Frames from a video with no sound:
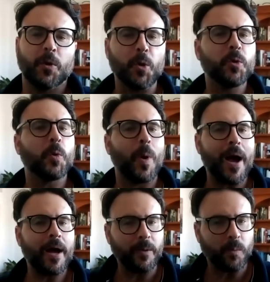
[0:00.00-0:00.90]
who you
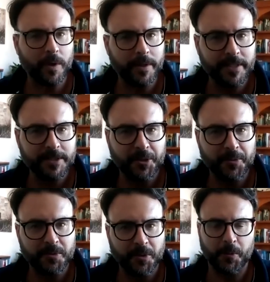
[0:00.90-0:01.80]
are and what it is you
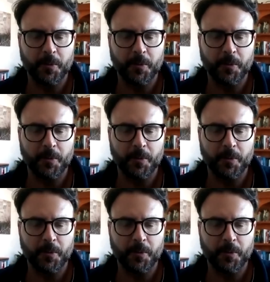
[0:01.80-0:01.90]
do